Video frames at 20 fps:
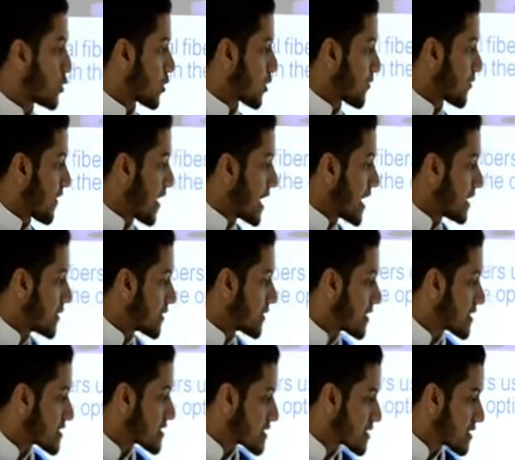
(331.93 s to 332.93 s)
you will
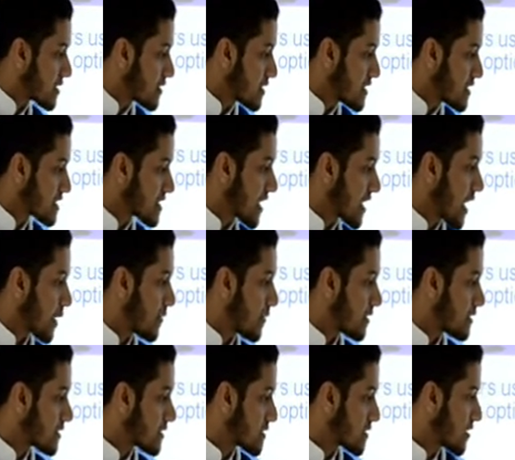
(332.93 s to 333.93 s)
find these
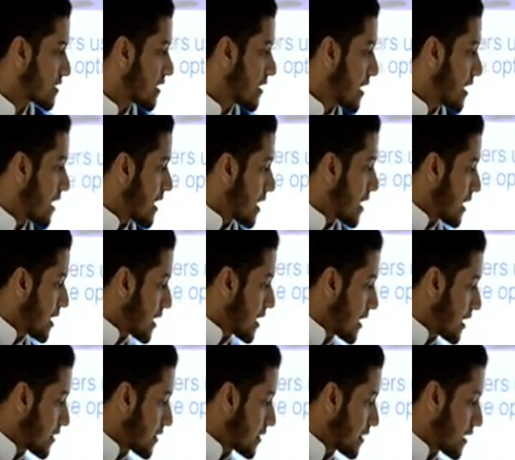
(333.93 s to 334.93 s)
cables
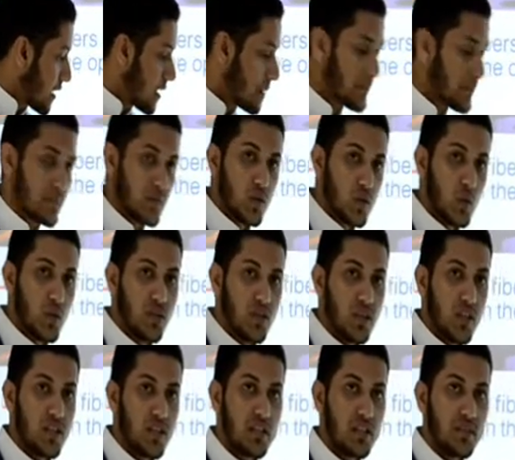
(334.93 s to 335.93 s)
in the
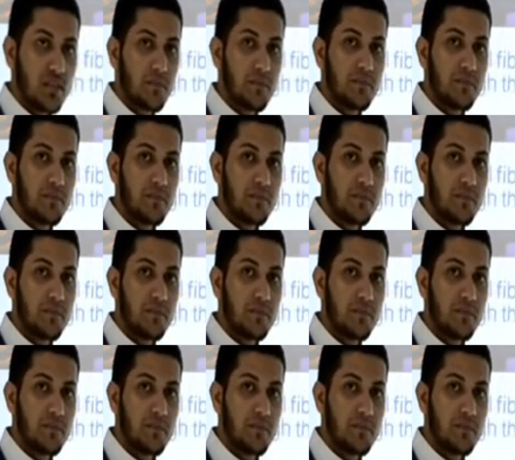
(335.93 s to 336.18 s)
switches,